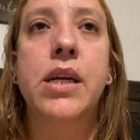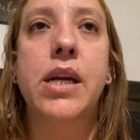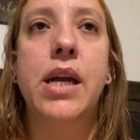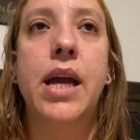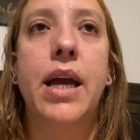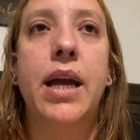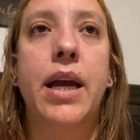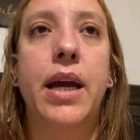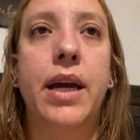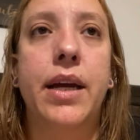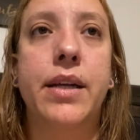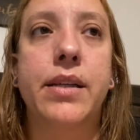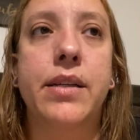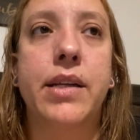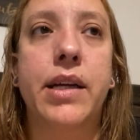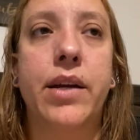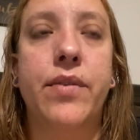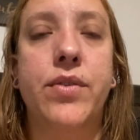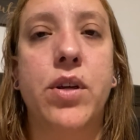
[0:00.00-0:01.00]

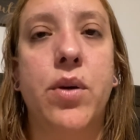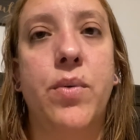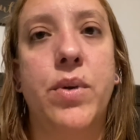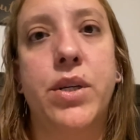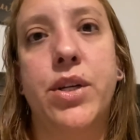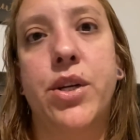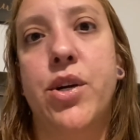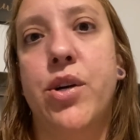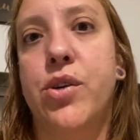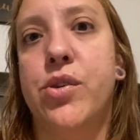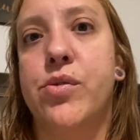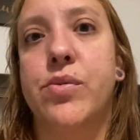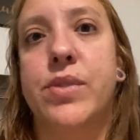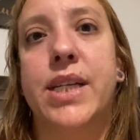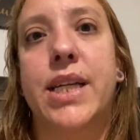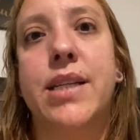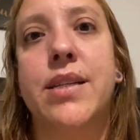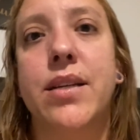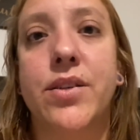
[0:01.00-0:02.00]
And if y'all want to know
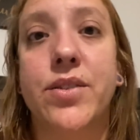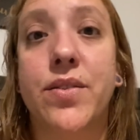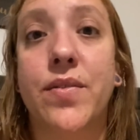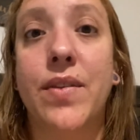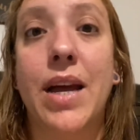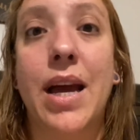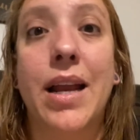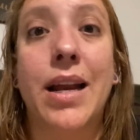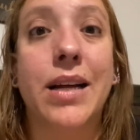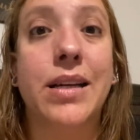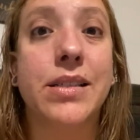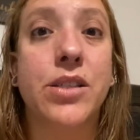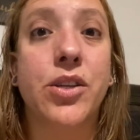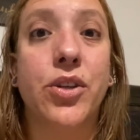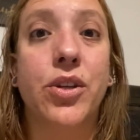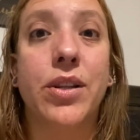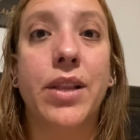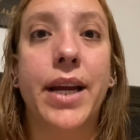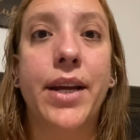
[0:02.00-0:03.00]
details of that, I can
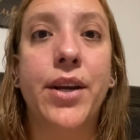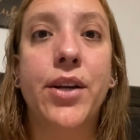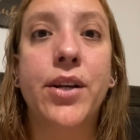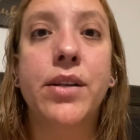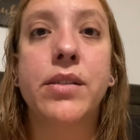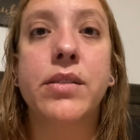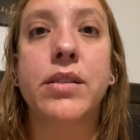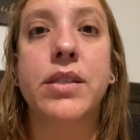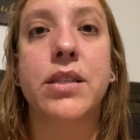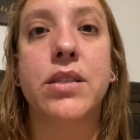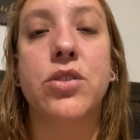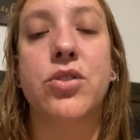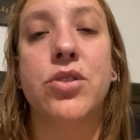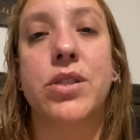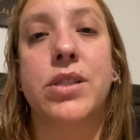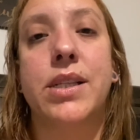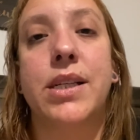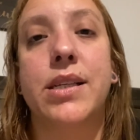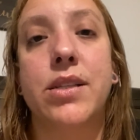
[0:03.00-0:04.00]
tell you later. This is
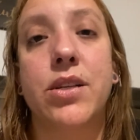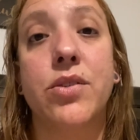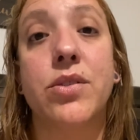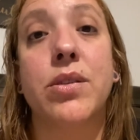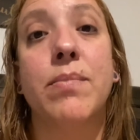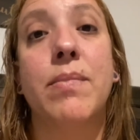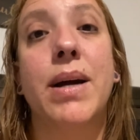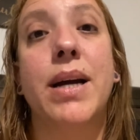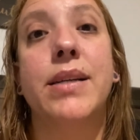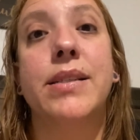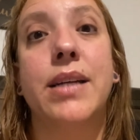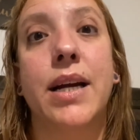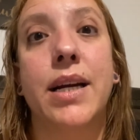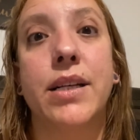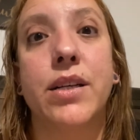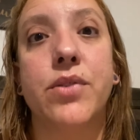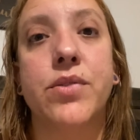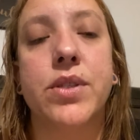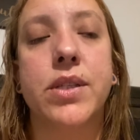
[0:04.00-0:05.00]
just details of my
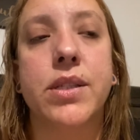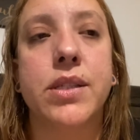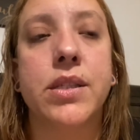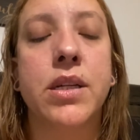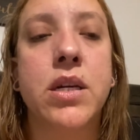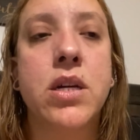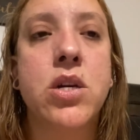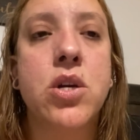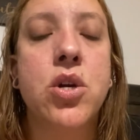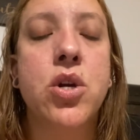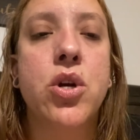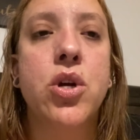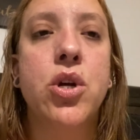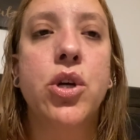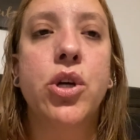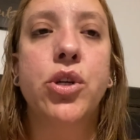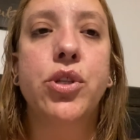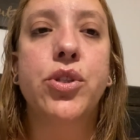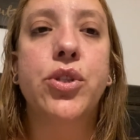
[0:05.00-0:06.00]
diagnosis.
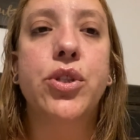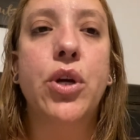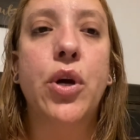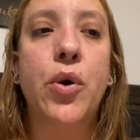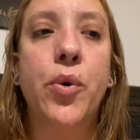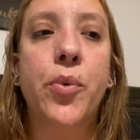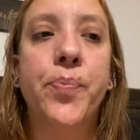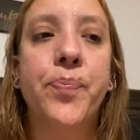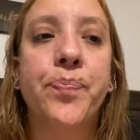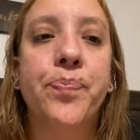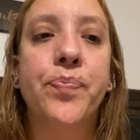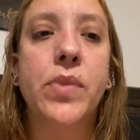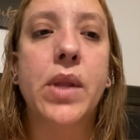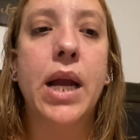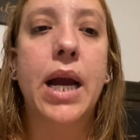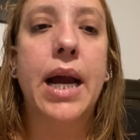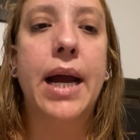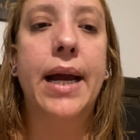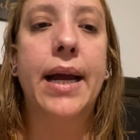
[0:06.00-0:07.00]
So
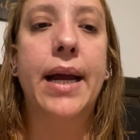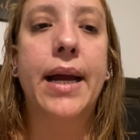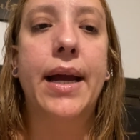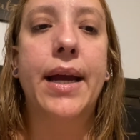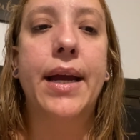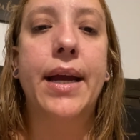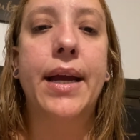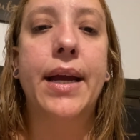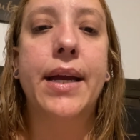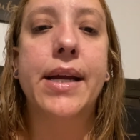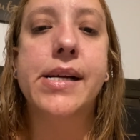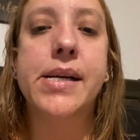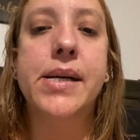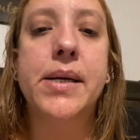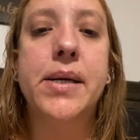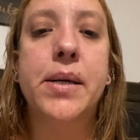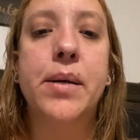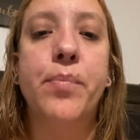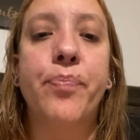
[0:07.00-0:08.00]

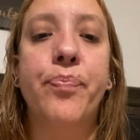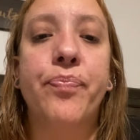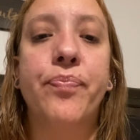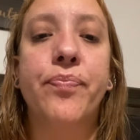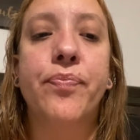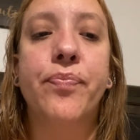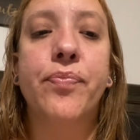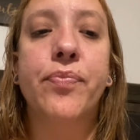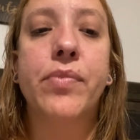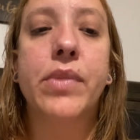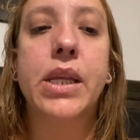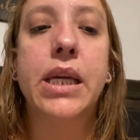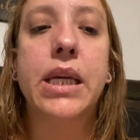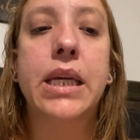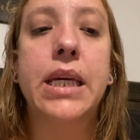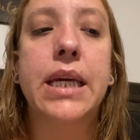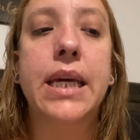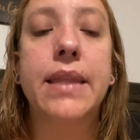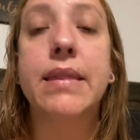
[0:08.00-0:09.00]
I
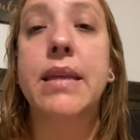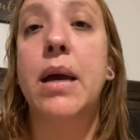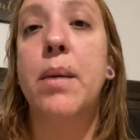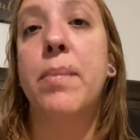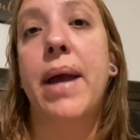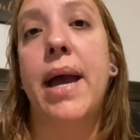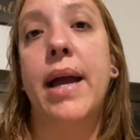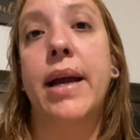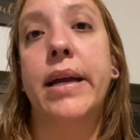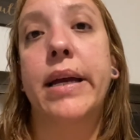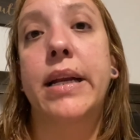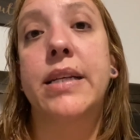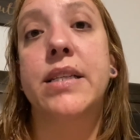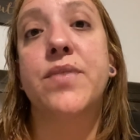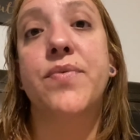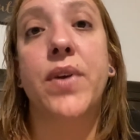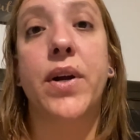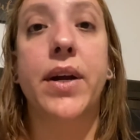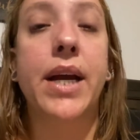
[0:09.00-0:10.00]
get that back, and
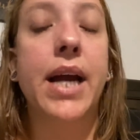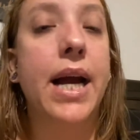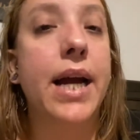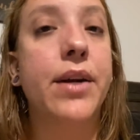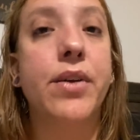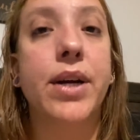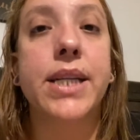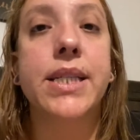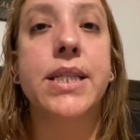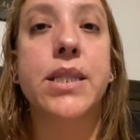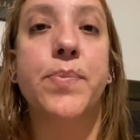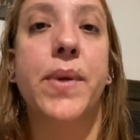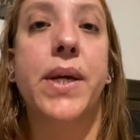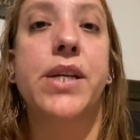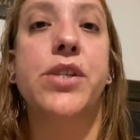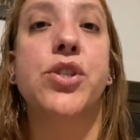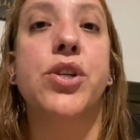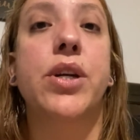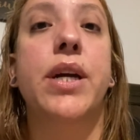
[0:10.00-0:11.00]
it's very high-grade
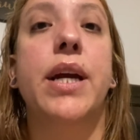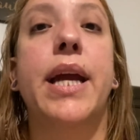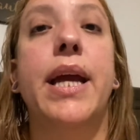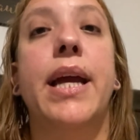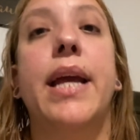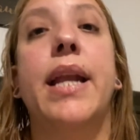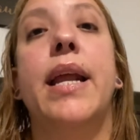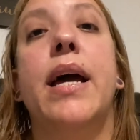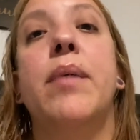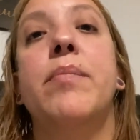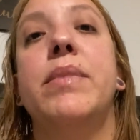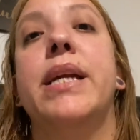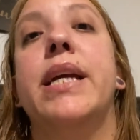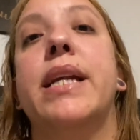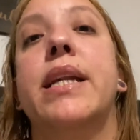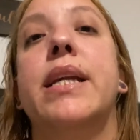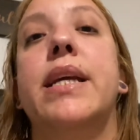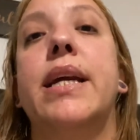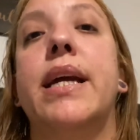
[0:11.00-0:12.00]
dysplasia, and I'm
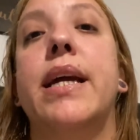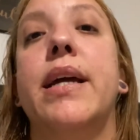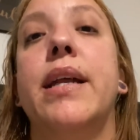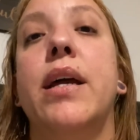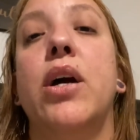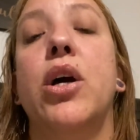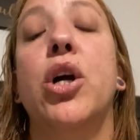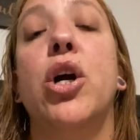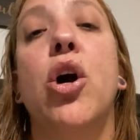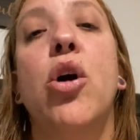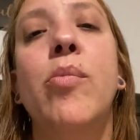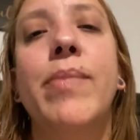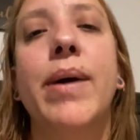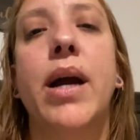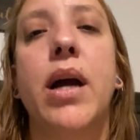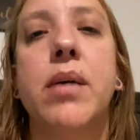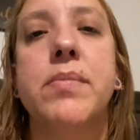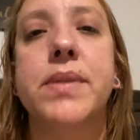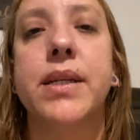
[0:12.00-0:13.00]
needing to get a cone
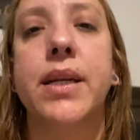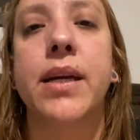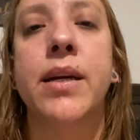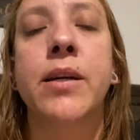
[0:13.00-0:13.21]
biopsy.